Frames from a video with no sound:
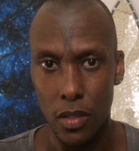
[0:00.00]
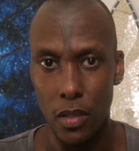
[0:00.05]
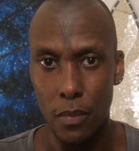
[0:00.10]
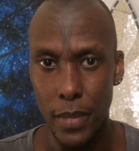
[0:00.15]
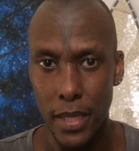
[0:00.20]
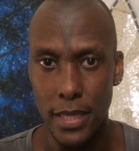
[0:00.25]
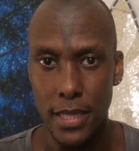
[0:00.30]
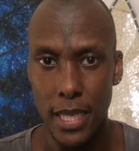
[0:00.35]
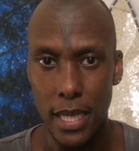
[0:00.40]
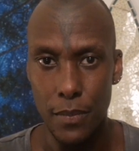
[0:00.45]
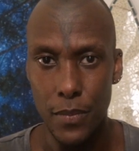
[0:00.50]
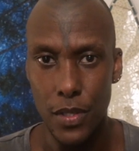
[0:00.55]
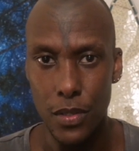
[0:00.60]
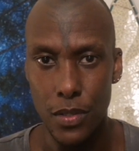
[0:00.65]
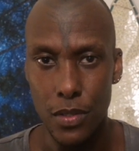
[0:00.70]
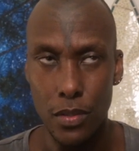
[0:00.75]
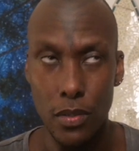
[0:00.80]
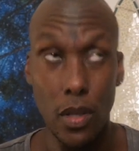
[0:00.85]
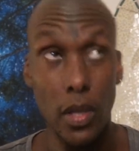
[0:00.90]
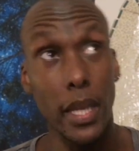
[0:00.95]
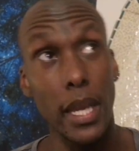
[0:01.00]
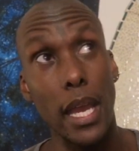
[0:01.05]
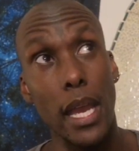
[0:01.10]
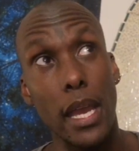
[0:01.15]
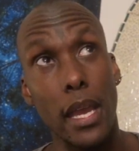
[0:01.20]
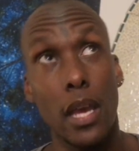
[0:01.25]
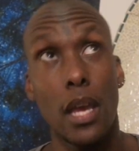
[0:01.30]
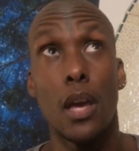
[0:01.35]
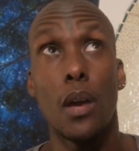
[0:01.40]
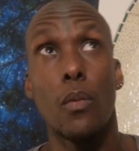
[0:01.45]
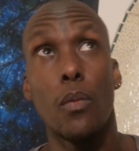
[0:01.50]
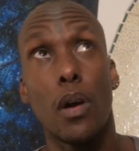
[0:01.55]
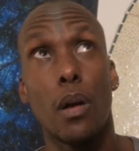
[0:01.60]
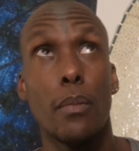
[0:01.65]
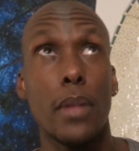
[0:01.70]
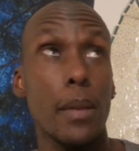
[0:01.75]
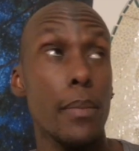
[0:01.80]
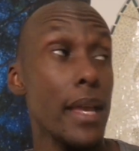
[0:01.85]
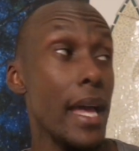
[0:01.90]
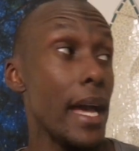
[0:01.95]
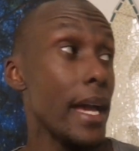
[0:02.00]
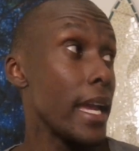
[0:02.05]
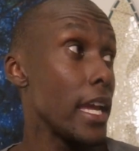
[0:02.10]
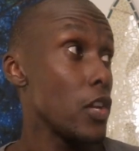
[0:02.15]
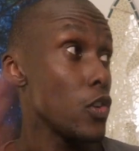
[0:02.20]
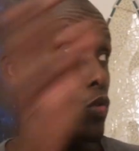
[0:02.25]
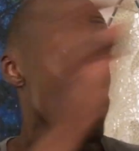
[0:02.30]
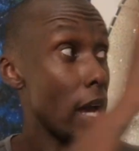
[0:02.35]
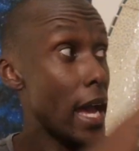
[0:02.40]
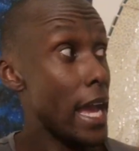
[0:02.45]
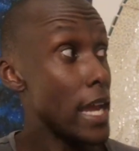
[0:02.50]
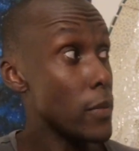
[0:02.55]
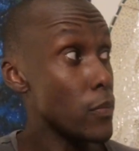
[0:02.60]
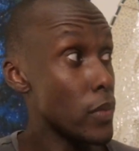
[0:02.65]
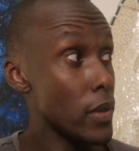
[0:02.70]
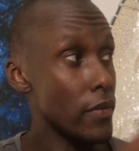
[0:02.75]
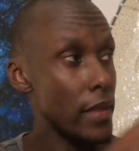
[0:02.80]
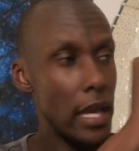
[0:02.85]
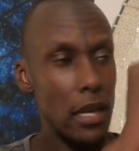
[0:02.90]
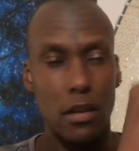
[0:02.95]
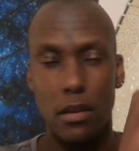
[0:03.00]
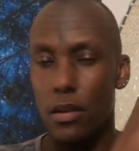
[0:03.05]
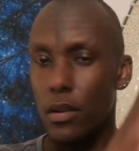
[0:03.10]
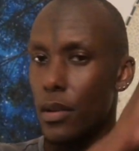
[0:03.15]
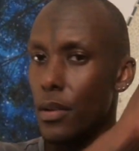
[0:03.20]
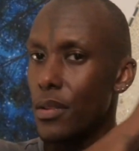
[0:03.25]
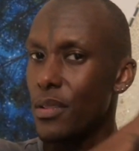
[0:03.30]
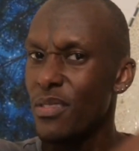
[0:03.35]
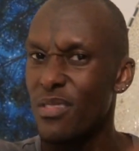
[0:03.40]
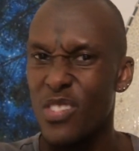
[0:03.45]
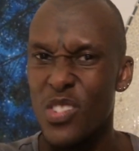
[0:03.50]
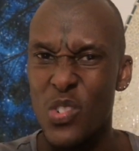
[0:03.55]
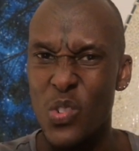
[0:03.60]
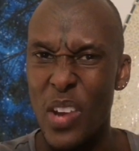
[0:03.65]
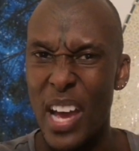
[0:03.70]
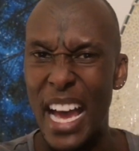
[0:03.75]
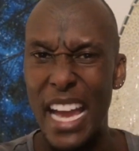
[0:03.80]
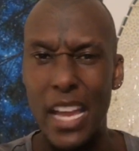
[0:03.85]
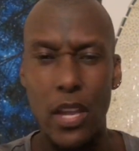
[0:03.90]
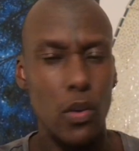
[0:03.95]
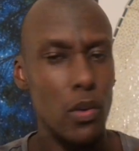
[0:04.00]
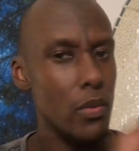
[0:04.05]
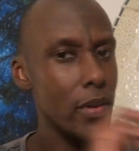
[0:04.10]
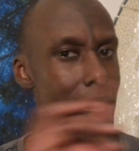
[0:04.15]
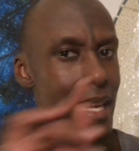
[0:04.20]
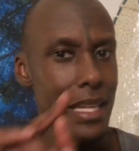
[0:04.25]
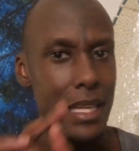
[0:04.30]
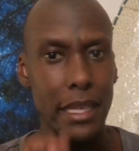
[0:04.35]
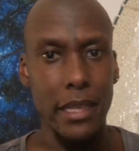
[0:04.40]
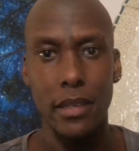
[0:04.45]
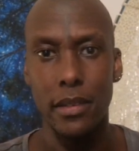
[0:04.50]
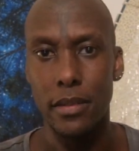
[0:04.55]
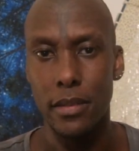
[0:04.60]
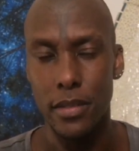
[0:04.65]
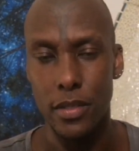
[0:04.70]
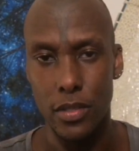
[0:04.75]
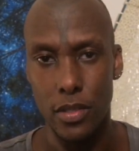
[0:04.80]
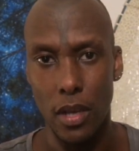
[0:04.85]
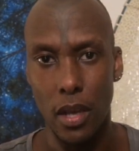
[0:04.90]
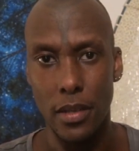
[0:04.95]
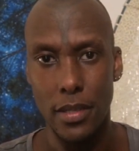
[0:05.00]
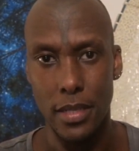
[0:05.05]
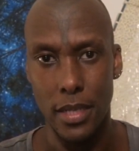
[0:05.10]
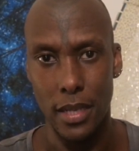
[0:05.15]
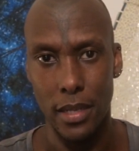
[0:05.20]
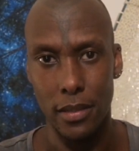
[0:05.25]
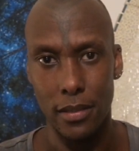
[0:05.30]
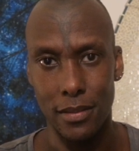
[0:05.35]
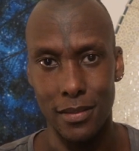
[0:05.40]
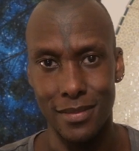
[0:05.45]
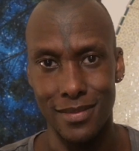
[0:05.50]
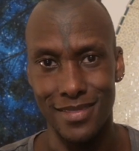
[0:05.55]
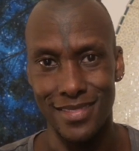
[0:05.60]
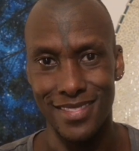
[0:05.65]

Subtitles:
Don't be tempted to, okay, well, maybe I can try and bring that. No, try already. Disaster.